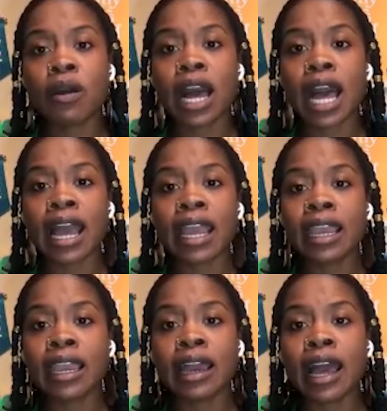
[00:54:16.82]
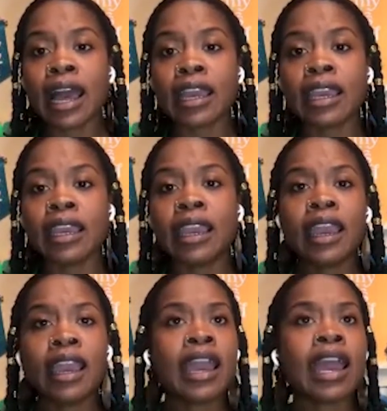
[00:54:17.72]
I
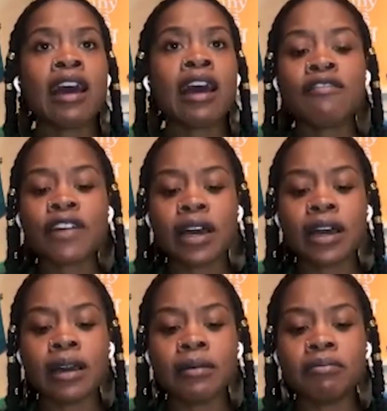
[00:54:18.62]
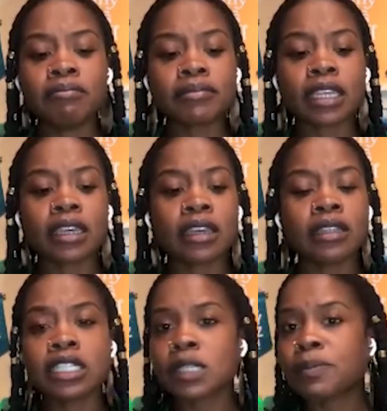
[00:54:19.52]
have
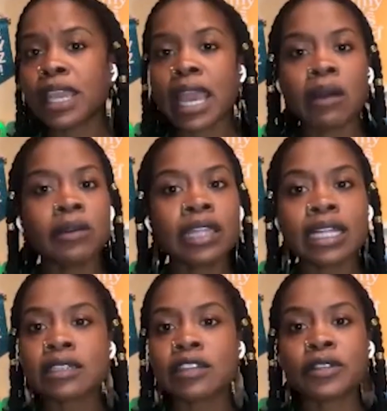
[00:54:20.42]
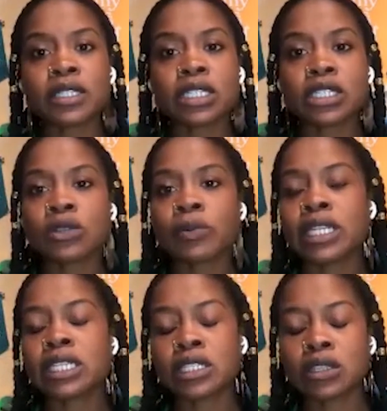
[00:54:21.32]
just encountered lots of different
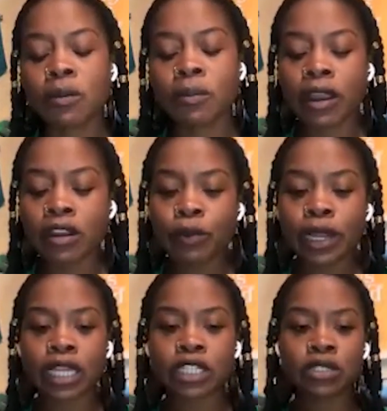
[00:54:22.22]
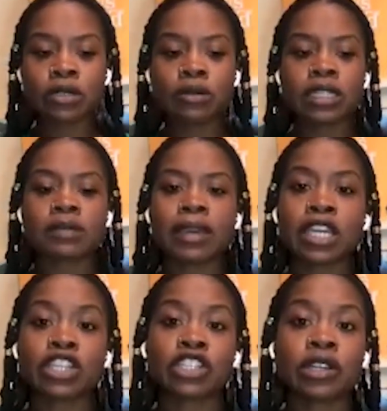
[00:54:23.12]
situations. So part of what I do is
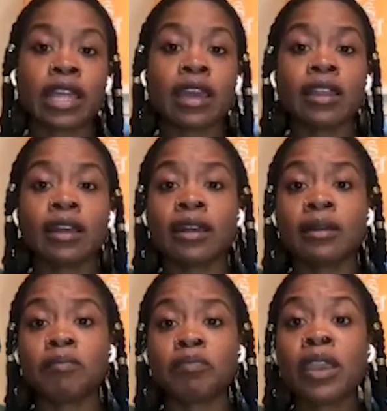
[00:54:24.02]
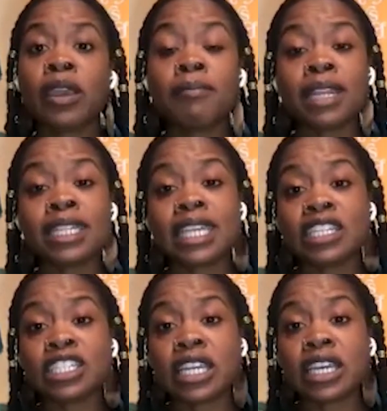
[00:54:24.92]
making sure that
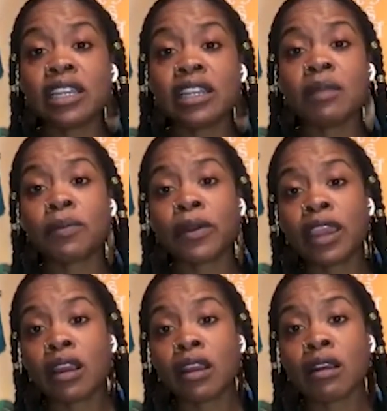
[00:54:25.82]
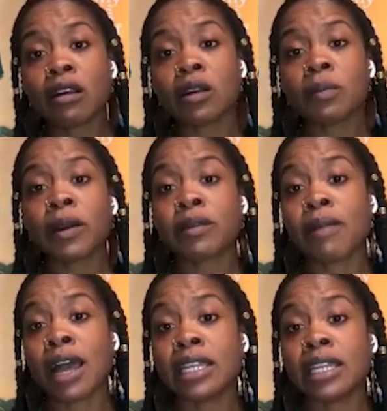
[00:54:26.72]
meditation and prayer are a part of
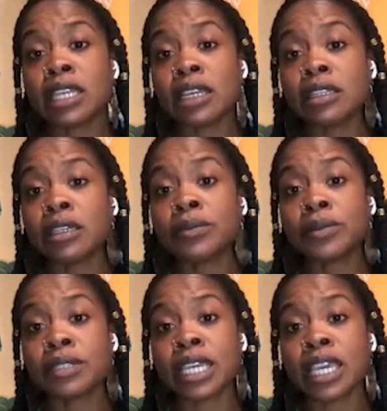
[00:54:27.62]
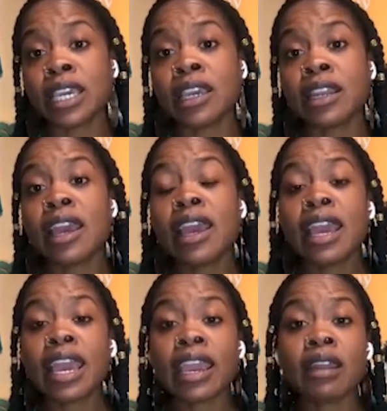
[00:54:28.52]
my daily routine.
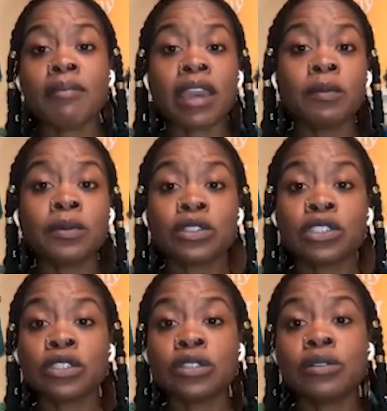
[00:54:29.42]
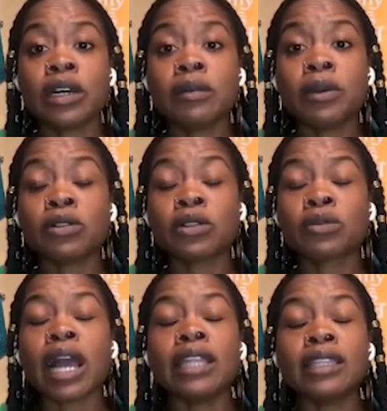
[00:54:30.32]
And I'm able to go through,
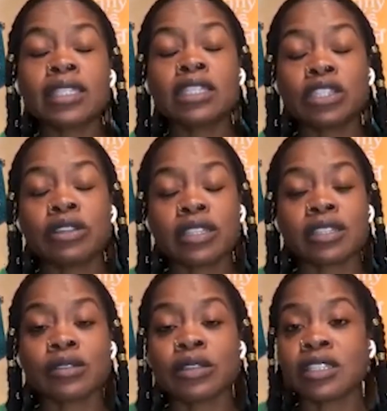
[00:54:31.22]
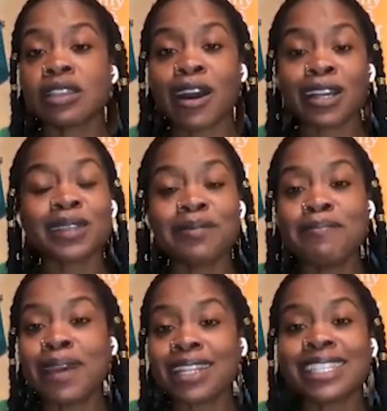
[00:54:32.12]
I listen to this awesome
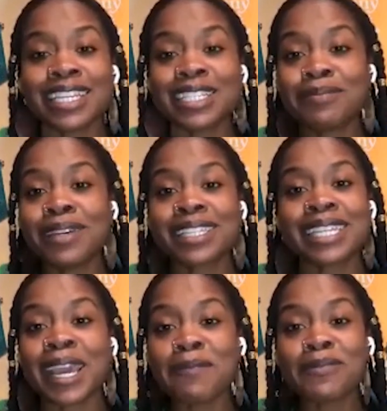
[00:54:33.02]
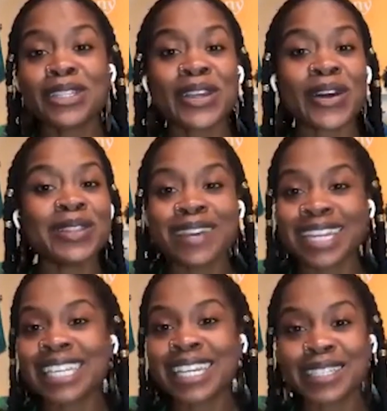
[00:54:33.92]
meditation mixtape. It's called a
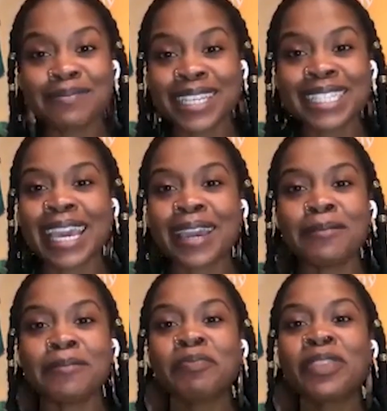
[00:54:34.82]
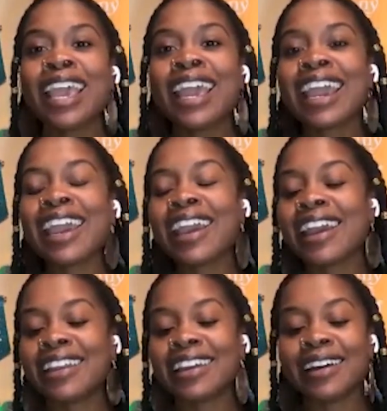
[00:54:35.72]
meditation mixtape.
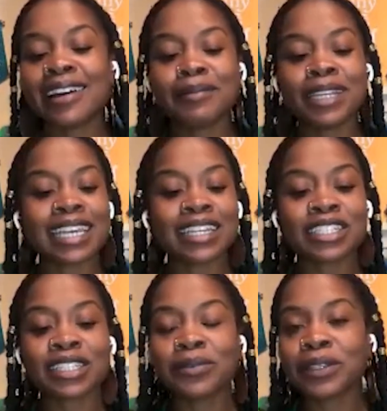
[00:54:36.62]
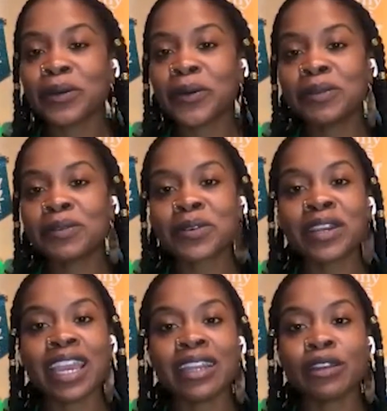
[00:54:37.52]
And it's actually really cool. It was
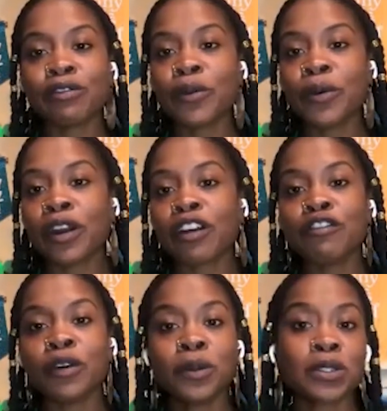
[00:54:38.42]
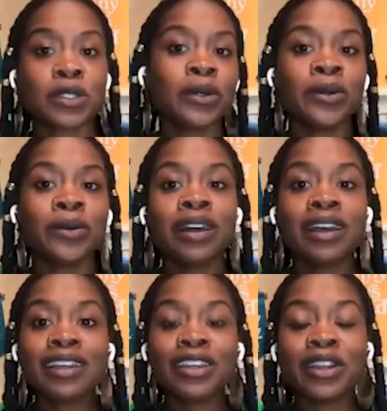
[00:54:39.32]
created for folks who,
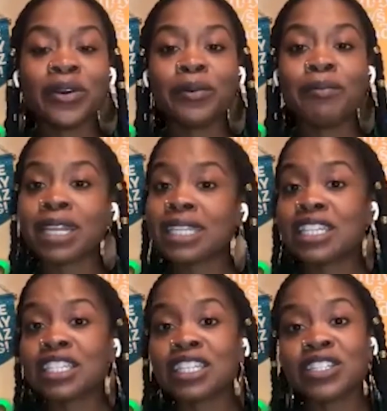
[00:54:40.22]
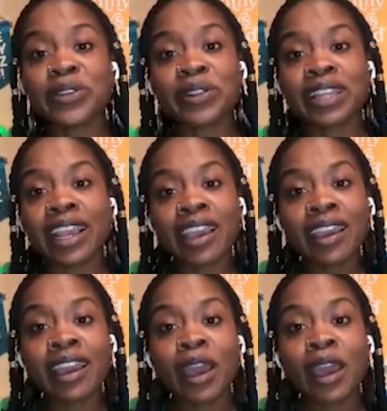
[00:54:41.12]
meditation is your thing.